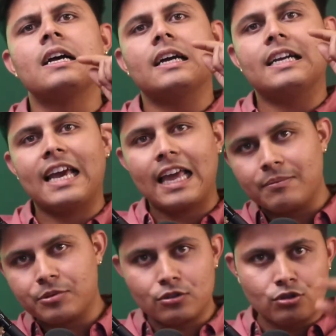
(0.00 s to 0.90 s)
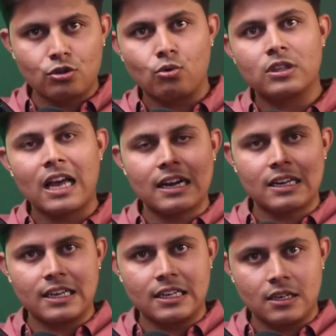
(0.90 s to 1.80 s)
It helps you store
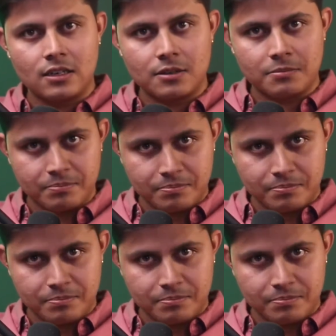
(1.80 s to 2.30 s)
that in a